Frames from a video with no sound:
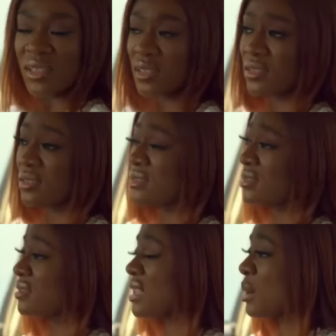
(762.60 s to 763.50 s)
Ugh,
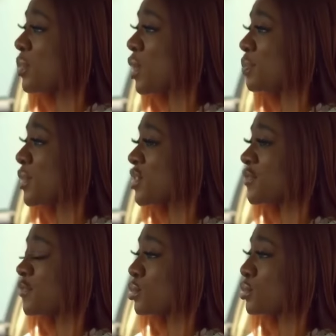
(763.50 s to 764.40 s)
that
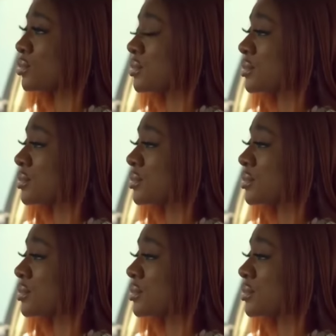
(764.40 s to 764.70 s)
pompous fool.